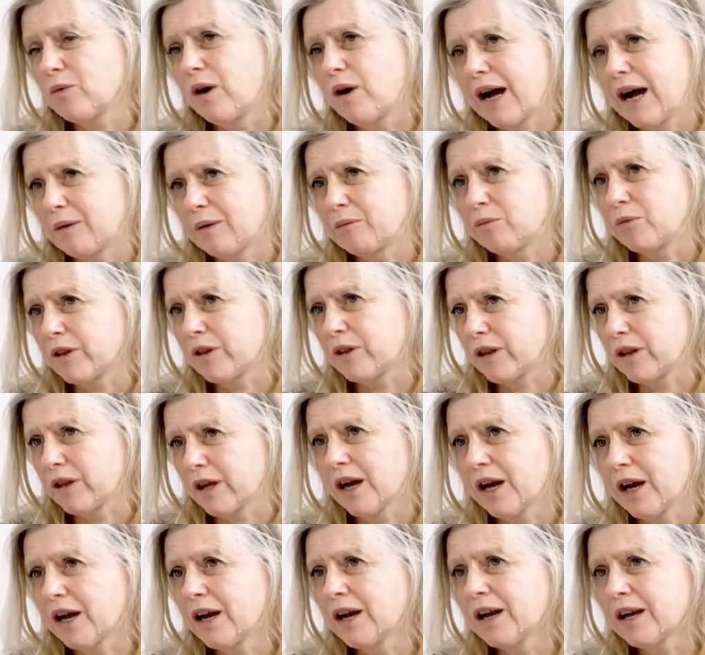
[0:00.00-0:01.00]
with what happened with
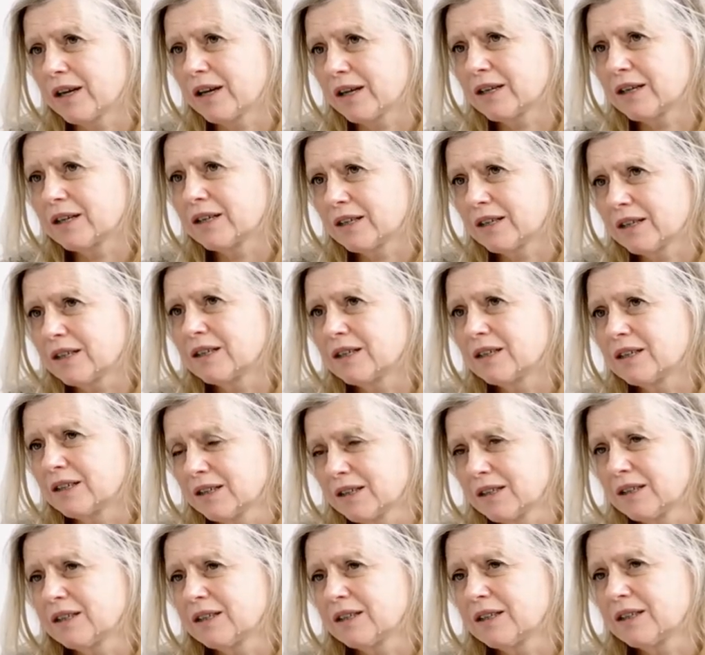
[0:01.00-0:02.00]
her.
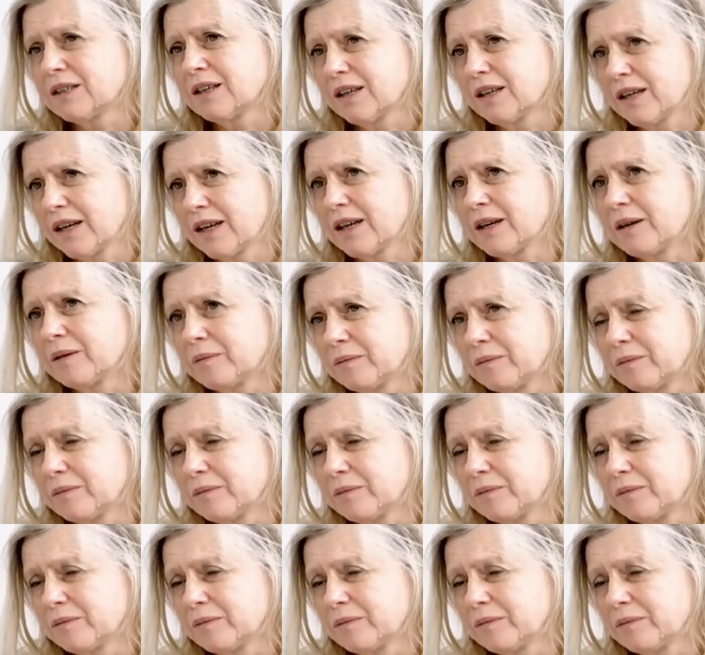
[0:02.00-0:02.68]
Absolutely. Yeah.